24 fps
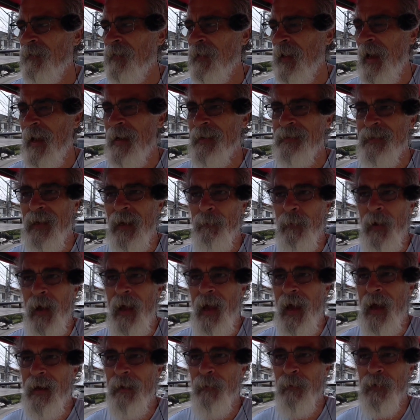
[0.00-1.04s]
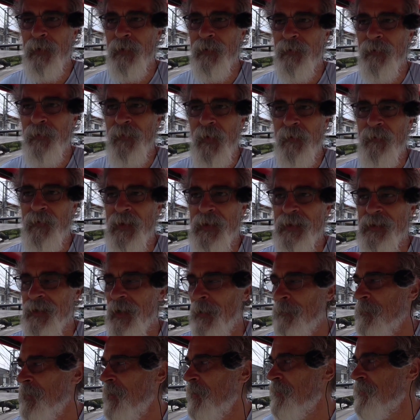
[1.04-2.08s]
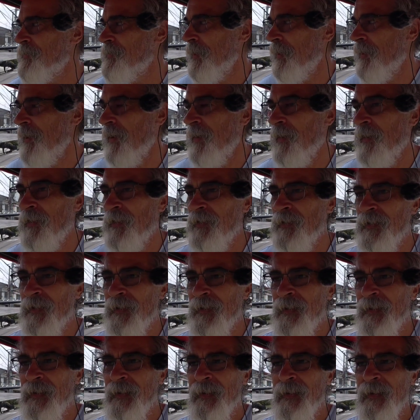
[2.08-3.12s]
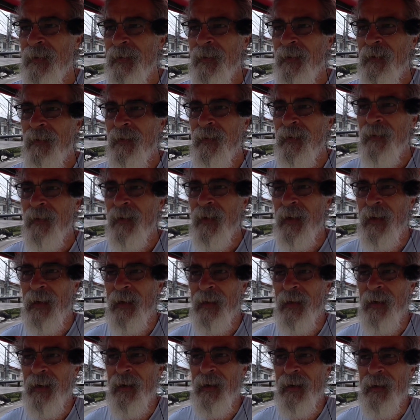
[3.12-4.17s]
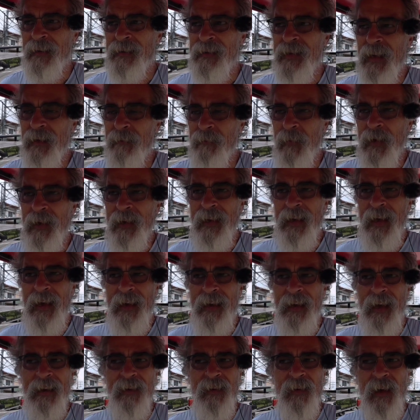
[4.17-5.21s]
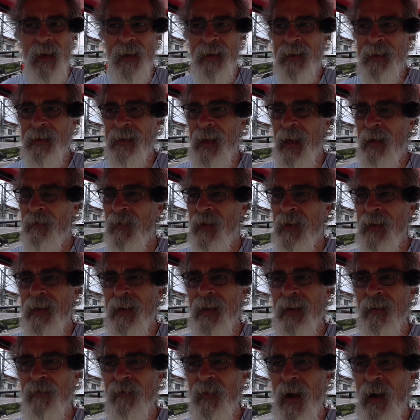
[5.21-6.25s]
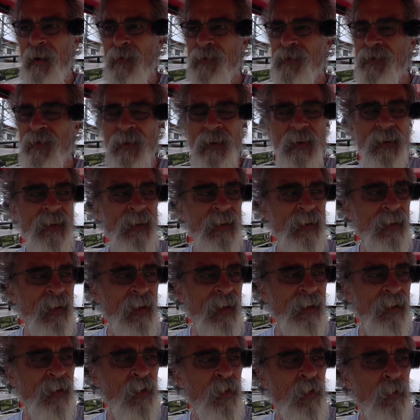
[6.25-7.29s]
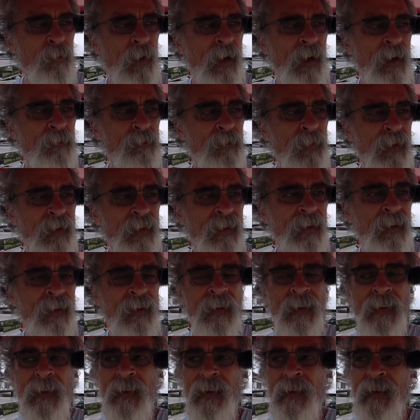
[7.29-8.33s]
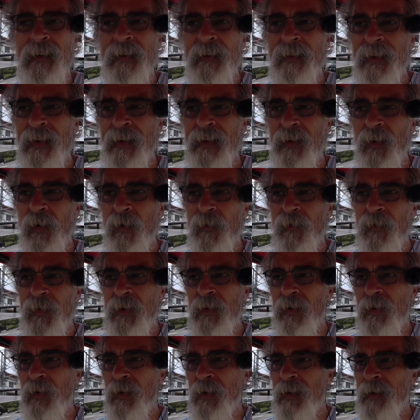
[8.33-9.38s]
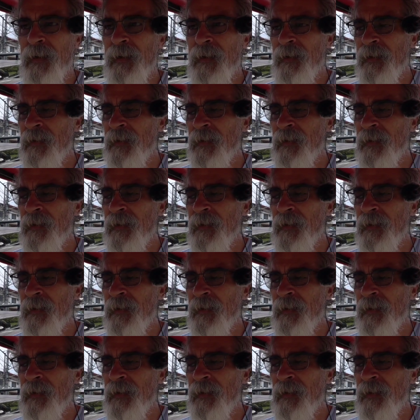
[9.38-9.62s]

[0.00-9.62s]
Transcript: Last time I had it was 50-some years ago, and it's hitting me again. I didn't have any kind of virus or anything that I know about, but it don't feel good.